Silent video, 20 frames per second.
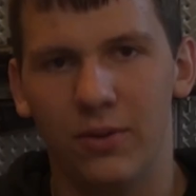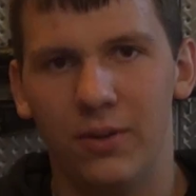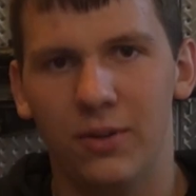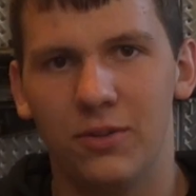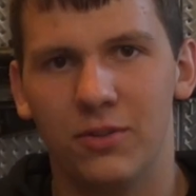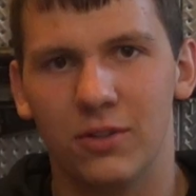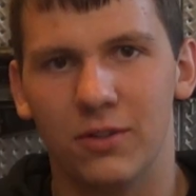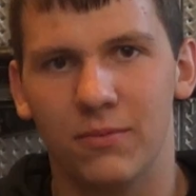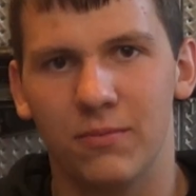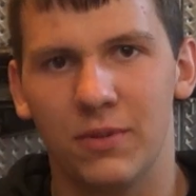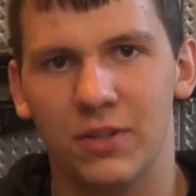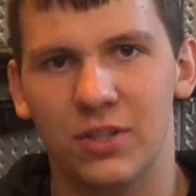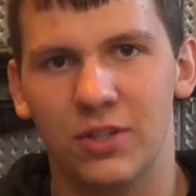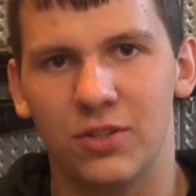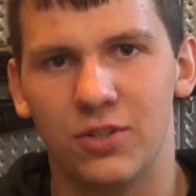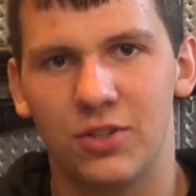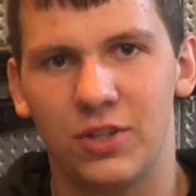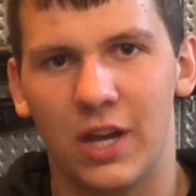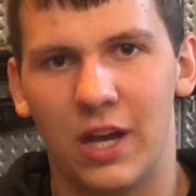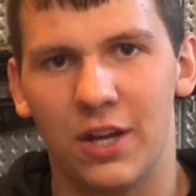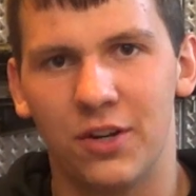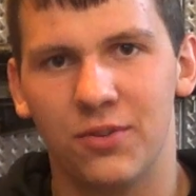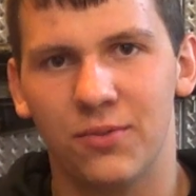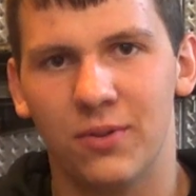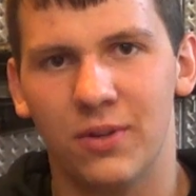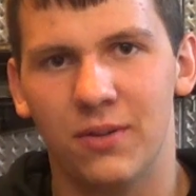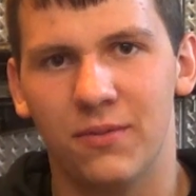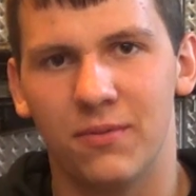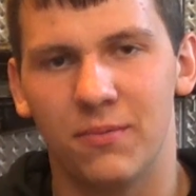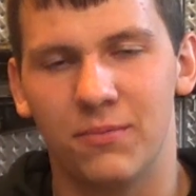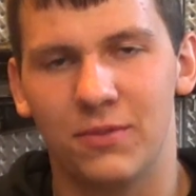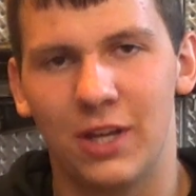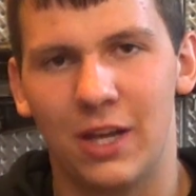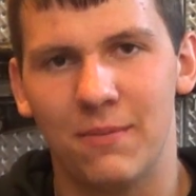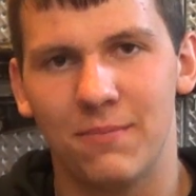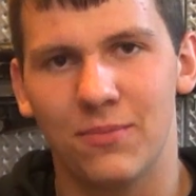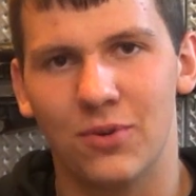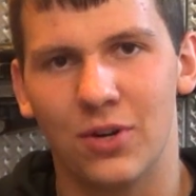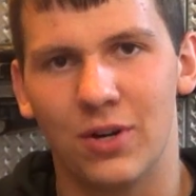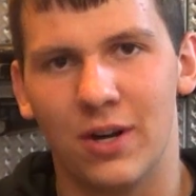YouTube, this is Joshua from
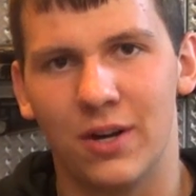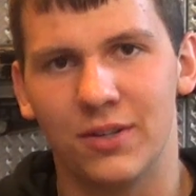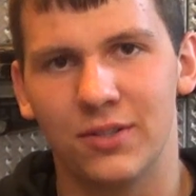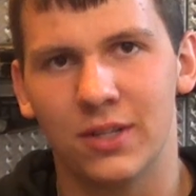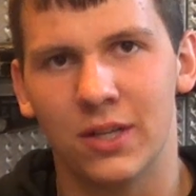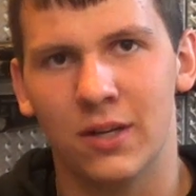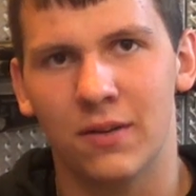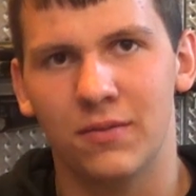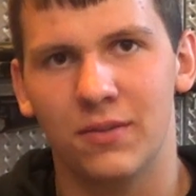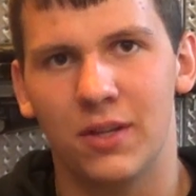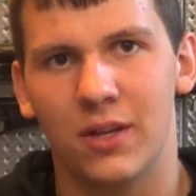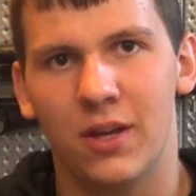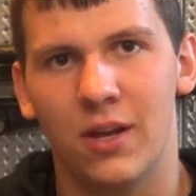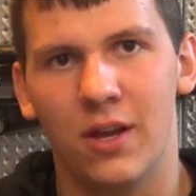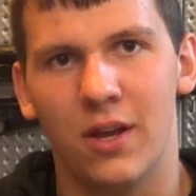Type 4 Airsoft.